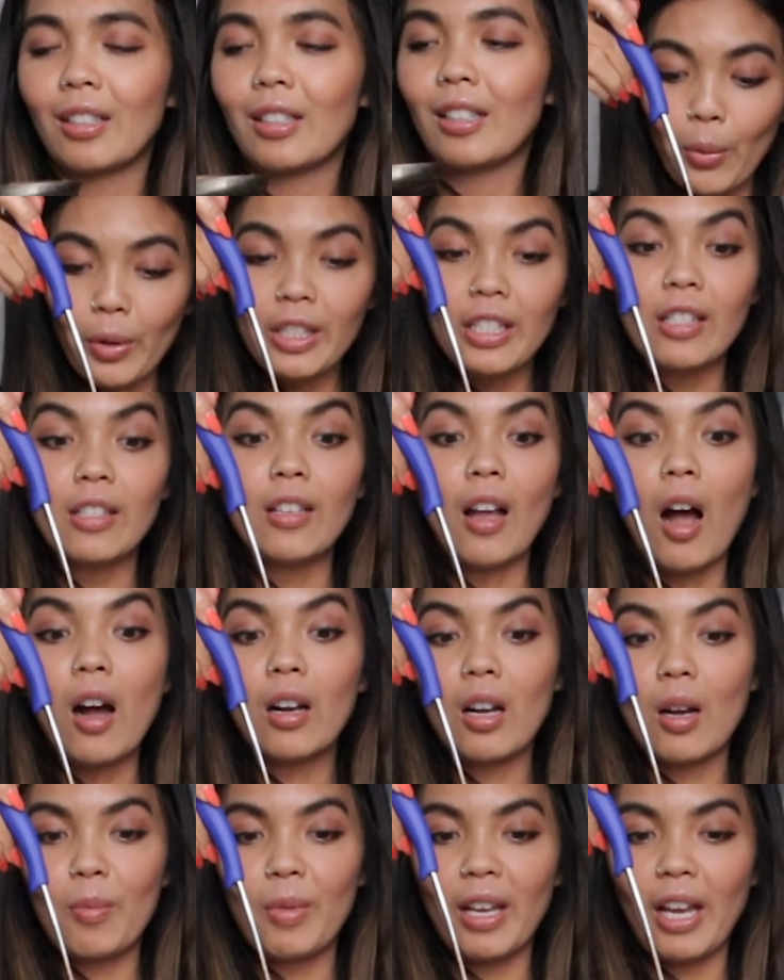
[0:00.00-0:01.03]
So it's
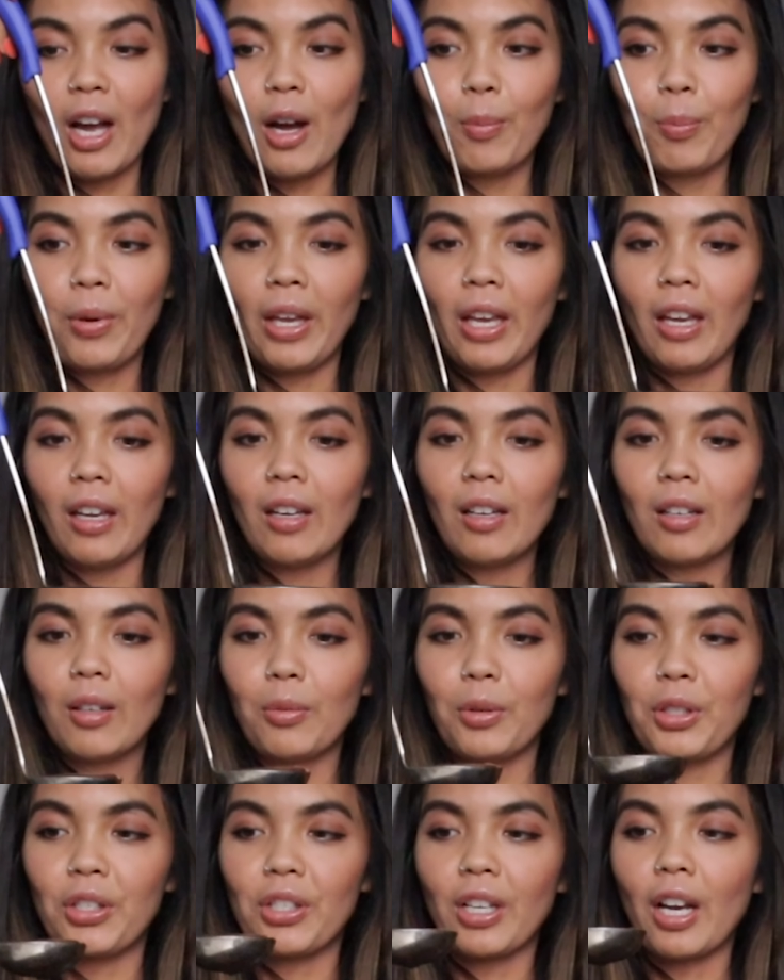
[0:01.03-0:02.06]
not coming out pink,
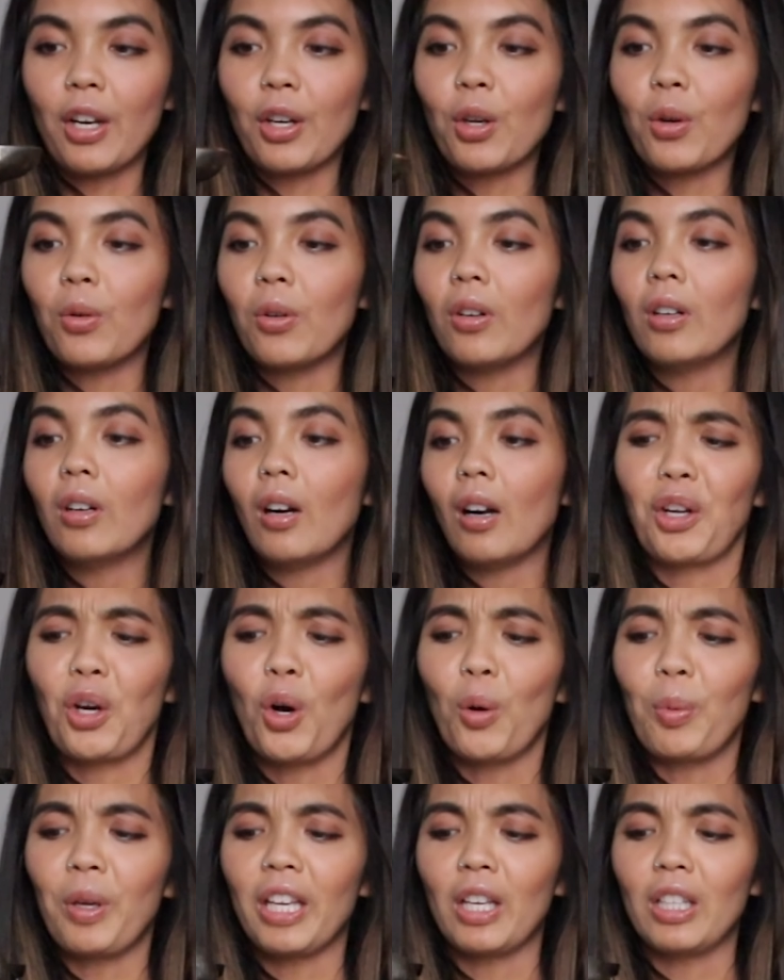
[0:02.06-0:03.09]
which is kind of cool. Kind
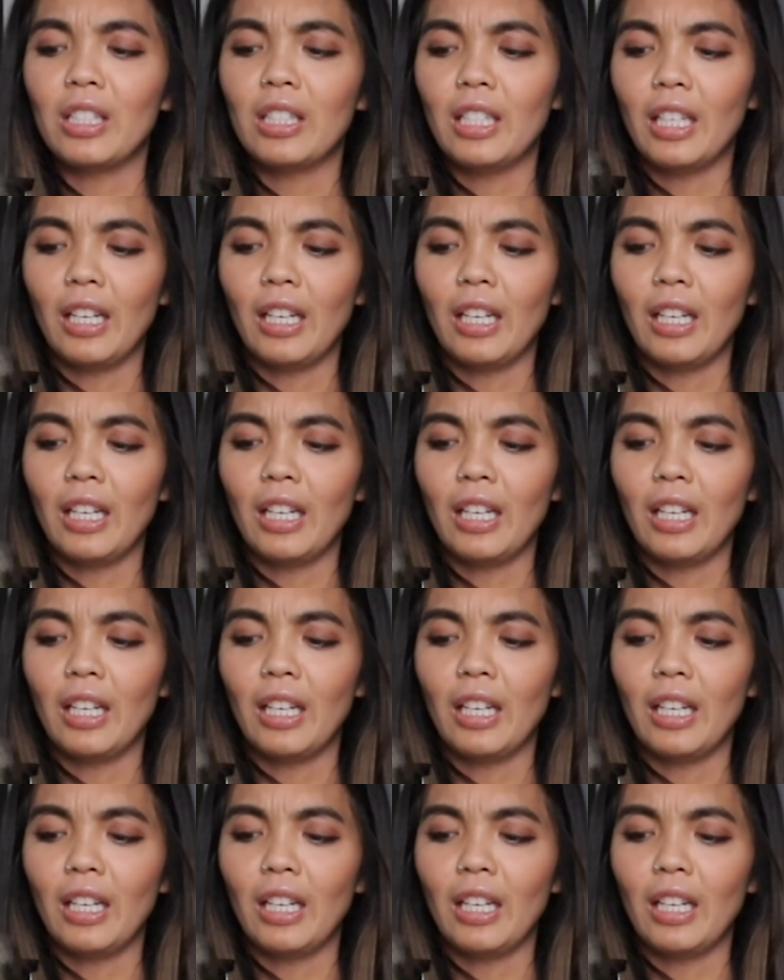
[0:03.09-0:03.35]
of hoping it